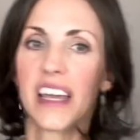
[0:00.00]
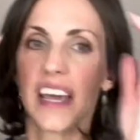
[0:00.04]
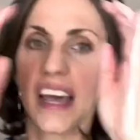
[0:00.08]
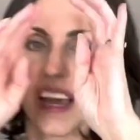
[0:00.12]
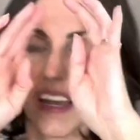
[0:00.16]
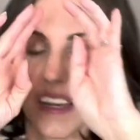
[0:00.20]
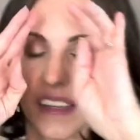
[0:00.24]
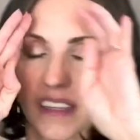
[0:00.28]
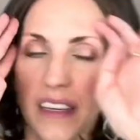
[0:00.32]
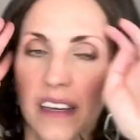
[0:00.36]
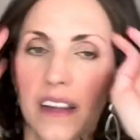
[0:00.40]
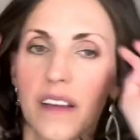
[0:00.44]
has
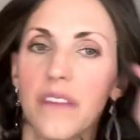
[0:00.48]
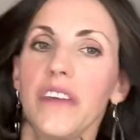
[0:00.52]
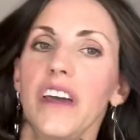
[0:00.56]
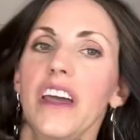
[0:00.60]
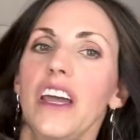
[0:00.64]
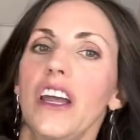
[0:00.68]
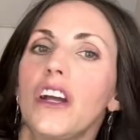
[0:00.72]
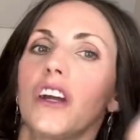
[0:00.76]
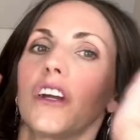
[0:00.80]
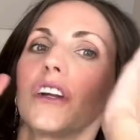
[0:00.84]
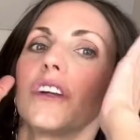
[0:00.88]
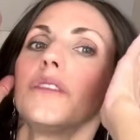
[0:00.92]
enough
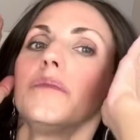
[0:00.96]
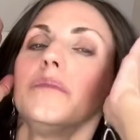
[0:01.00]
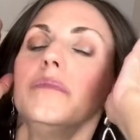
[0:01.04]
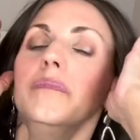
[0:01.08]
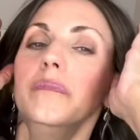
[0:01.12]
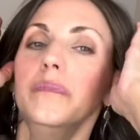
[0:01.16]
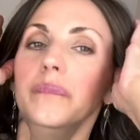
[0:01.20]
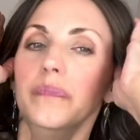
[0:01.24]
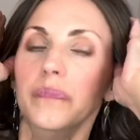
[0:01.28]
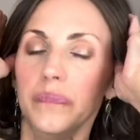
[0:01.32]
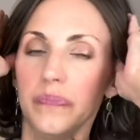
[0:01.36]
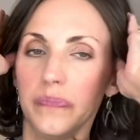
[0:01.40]
hair
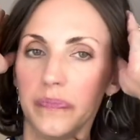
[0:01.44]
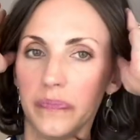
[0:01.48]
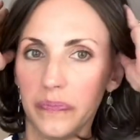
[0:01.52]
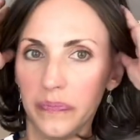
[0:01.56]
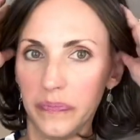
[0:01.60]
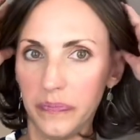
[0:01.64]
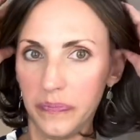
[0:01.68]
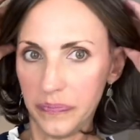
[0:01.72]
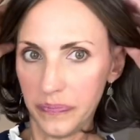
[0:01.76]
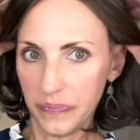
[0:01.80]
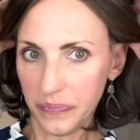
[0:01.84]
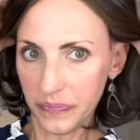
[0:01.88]

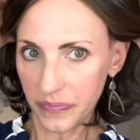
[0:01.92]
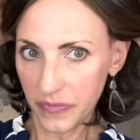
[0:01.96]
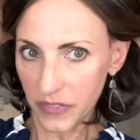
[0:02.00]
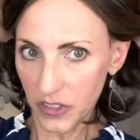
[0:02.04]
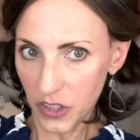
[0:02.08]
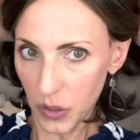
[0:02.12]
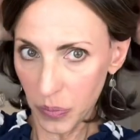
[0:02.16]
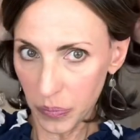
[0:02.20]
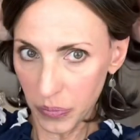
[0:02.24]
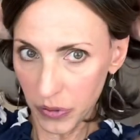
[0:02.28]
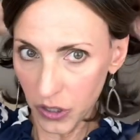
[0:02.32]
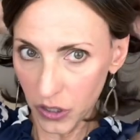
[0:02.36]

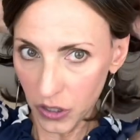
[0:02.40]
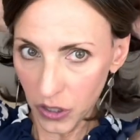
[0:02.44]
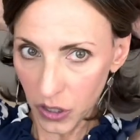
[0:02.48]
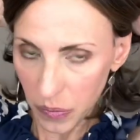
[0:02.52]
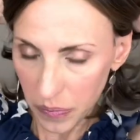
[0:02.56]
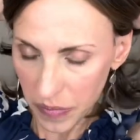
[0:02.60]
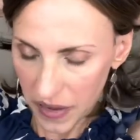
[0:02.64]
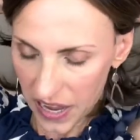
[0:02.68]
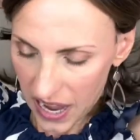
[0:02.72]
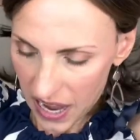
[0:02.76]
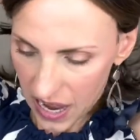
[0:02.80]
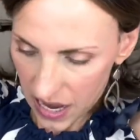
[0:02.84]
to pull her
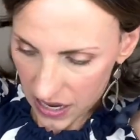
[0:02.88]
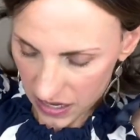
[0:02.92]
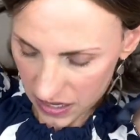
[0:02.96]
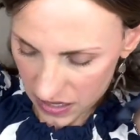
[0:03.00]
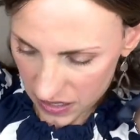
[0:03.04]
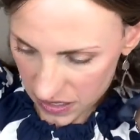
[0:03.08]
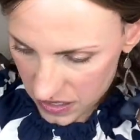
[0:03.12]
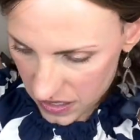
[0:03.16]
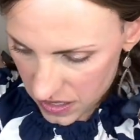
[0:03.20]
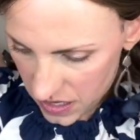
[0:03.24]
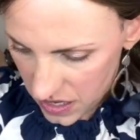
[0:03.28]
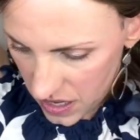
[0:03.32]

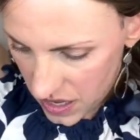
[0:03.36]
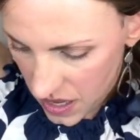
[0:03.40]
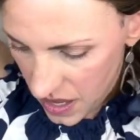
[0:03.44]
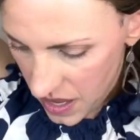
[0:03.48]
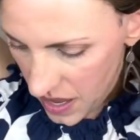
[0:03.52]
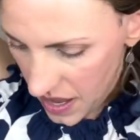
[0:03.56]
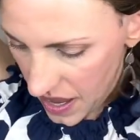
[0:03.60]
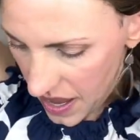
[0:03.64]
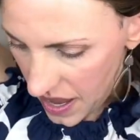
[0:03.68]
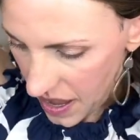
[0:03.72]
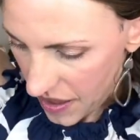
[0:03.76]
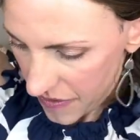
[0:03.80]
back
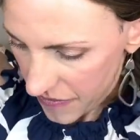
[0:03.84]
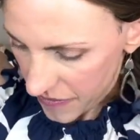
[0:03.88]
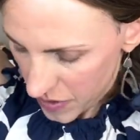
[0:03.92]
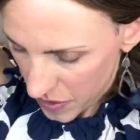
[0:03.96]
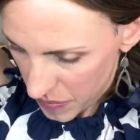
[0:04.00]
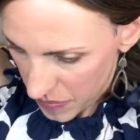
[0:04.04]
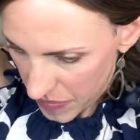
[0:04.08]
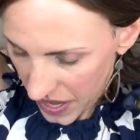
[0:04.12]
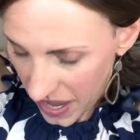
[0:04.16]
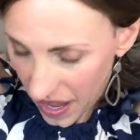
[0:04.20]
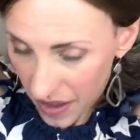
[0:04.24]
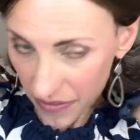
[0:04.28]
half
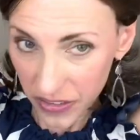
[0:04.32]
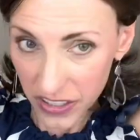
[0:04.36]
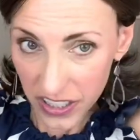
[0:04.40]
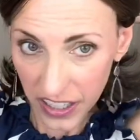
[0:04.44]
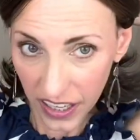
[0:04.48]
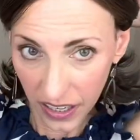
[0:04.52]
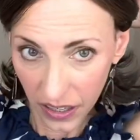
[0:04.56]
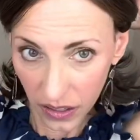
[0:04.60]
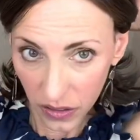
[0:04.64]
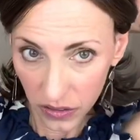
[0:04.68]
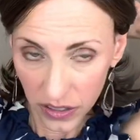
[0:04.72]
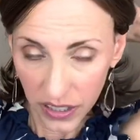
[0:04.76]
up, half
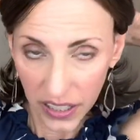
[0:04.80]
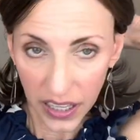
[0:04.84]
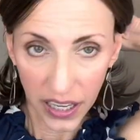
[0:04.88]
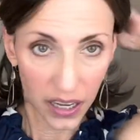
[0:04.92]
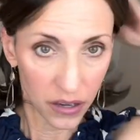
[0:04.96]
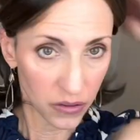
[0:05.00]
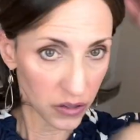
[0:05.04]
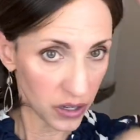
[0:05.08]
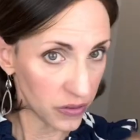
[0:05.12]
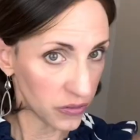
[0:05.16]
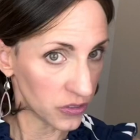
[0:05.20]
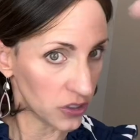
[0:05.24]
down.
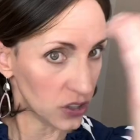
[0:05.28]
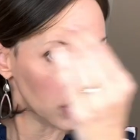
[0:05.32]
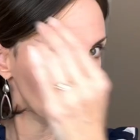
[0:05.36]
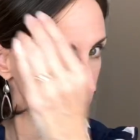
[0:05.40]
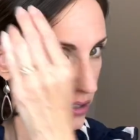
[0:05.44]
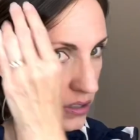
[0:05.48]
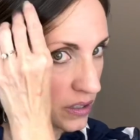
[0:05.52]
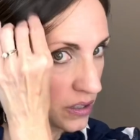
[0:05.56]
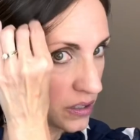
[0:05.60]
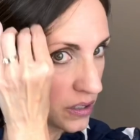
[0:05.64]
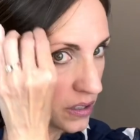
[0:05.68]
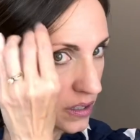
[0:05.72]

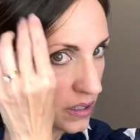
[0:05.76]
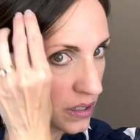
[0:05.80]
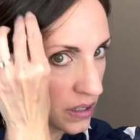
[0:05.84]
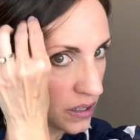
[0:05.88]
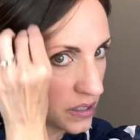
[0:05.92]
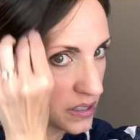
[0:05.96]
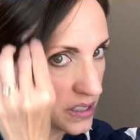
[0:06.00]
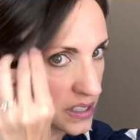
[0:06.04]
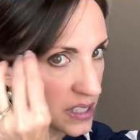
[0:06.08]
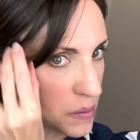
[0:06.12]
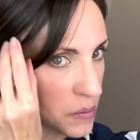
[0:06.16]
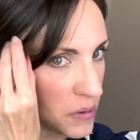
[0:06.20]
However,
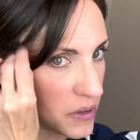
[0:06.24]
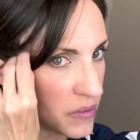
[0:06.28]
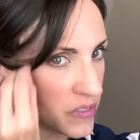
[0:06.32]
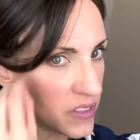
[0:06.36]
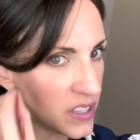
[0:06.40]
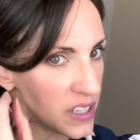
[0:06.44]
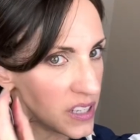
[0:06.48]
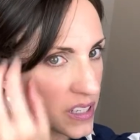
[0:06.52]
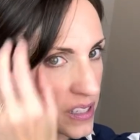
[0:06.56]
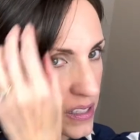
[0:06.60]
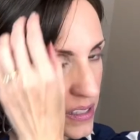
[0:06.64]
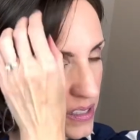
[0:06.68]
some of
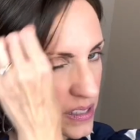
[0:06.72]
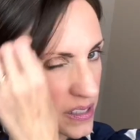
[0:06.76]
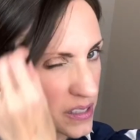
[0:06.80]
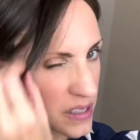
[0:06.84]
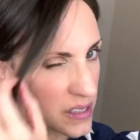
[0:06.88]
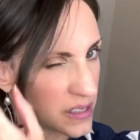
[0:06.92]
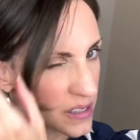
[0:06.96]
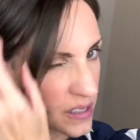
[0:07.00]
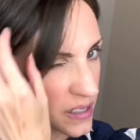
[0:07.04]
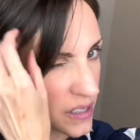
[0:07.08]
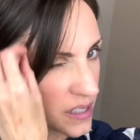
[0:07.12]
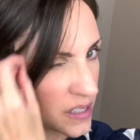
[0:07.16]

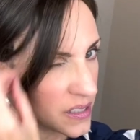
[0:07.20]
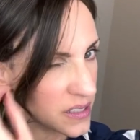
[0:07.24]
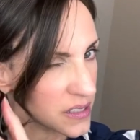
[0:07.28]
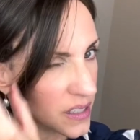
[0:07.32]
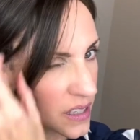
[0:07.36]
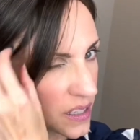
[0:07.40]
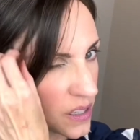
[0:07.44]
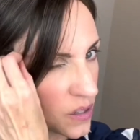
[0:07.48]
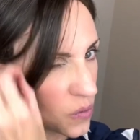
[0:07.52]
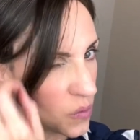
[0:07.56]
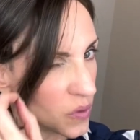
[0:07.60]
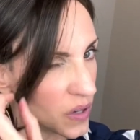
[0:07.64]
this is
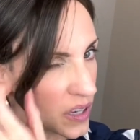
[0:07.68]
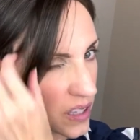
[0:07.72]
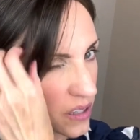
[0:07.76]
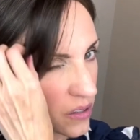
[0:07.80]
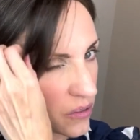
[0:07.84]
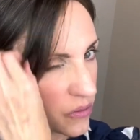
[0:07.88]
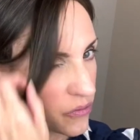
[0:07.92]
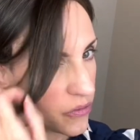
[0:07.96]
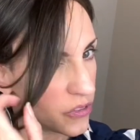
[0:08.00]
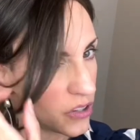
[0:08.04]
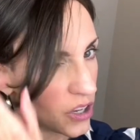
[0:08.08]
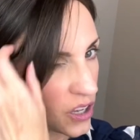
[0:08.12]
gonna
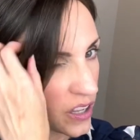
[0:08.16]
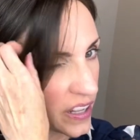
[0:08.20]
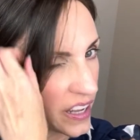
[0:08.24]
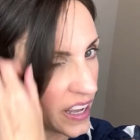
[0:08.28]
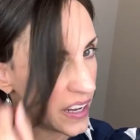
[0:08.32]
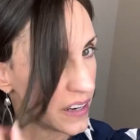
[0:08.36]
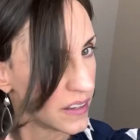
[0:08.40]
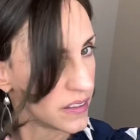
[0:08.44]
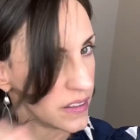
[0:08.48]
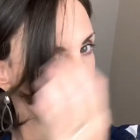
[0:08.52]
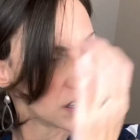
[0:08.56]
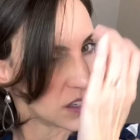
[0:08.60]
wanna fall
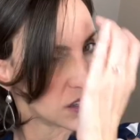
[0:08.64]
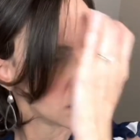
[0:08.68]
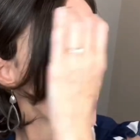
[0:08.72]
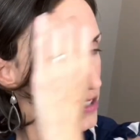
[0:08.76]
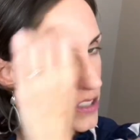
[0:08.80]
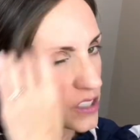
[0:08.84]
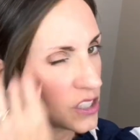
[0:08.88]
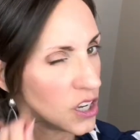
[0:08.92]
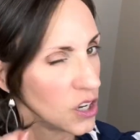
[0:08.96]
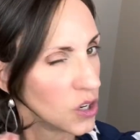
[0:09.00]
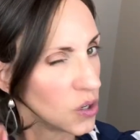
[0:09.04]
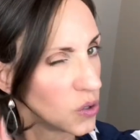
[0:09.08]
out of there.
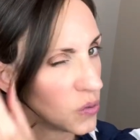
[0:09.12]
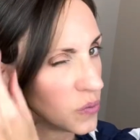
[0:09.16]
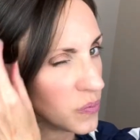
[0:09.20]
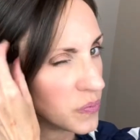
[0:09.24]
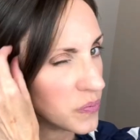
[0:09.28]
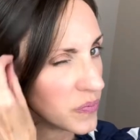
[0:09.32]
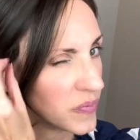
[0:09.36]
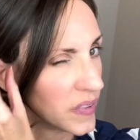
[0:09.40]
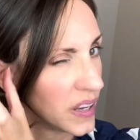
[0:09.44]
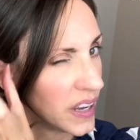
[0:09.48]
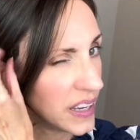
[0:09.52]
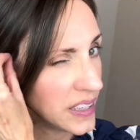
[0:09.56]
So
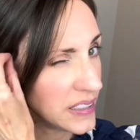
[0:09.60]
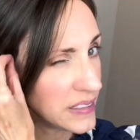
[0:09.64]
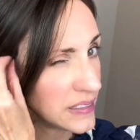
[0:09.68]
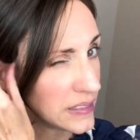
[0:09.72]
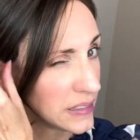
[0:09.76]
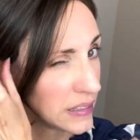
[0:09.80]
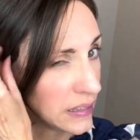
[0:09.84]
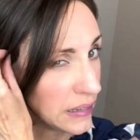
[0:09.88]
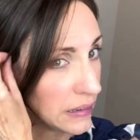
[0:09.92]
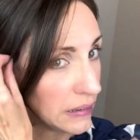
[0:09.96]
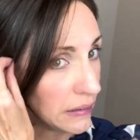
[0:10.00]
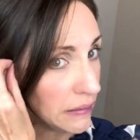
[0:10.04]
I
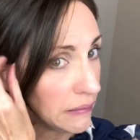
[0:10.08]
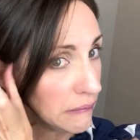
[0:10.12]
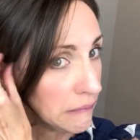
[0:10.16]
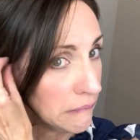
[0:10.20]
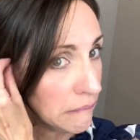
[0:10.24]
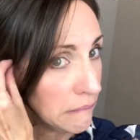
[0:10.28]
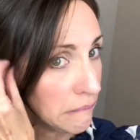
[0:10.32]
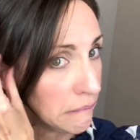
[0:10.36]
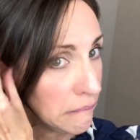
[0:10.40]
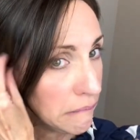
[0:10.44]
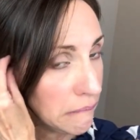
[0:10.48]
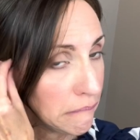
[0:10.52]
say,
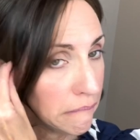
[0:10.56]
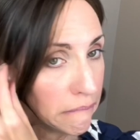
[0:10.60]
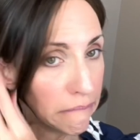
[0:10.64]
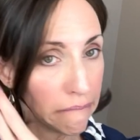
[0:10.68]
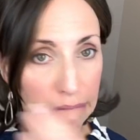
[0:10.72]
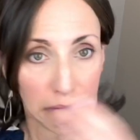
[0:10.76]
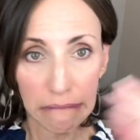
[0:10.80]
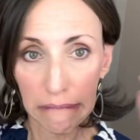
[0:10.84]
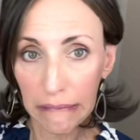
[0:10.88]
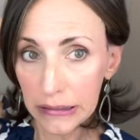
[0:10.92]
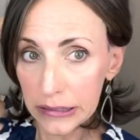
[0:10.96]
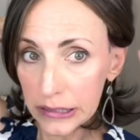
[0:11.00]

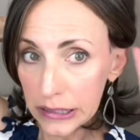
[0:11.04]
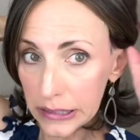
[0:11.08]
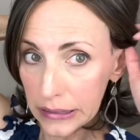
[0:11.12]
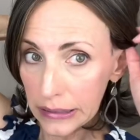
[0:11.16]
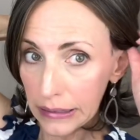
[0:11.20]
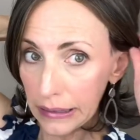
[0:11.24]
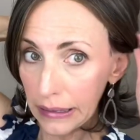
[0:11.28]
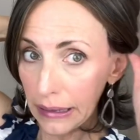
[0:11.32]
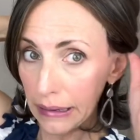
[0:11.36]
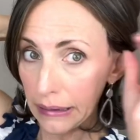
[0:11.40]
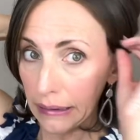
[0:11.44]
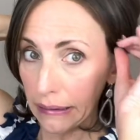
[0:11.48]
just
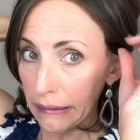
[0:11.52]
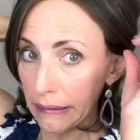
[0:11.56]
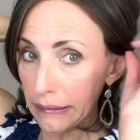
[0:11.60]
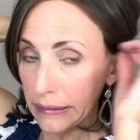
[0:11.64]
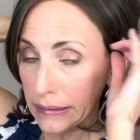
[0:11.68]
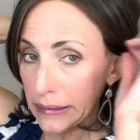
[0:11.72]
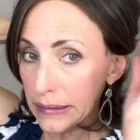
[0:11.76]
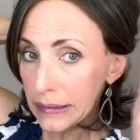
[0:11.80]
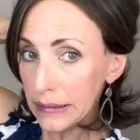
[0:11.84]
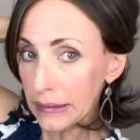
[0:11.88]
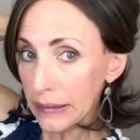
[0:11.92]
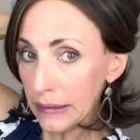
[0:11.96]
let
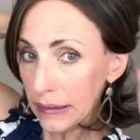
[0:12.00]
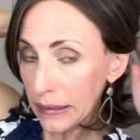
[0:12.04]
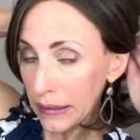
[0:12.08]
it.